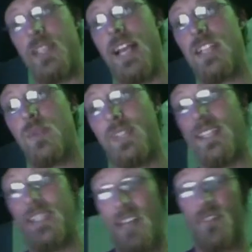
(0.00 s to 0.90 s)
that's what
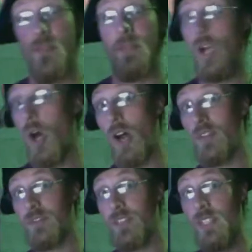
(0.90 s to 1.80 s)
they said from the
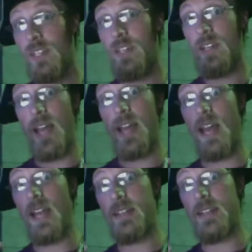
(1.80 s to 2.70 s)
off. And
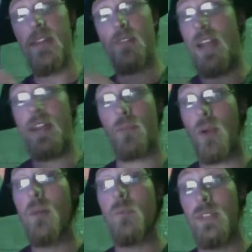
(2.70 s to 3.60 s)
I never had a
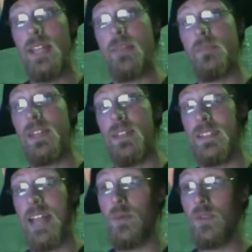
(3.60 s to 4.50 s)
problem with that
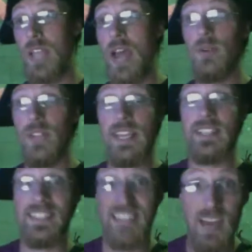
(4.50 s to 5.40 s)
because that was how they
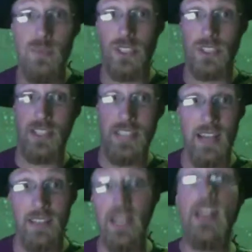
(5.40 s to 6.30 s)
established the
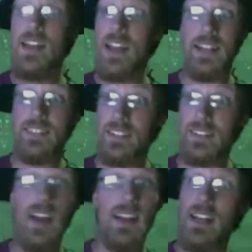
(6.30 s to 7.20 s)
talent. And dear
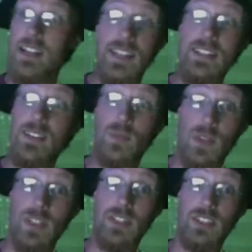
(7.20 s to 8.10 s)
God, they did a
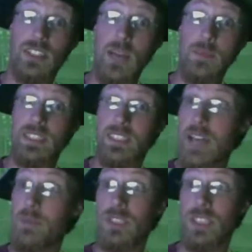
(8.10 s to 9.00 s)
really good job
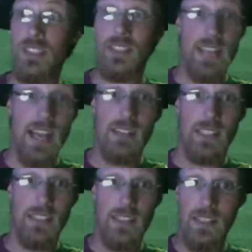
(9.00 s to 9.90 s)
establishing the
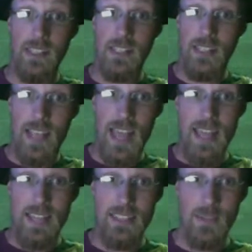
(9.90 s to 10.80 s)
talent.
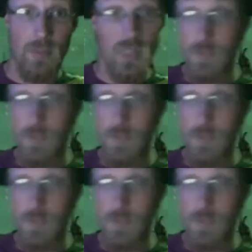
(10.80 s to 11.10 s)
And Prince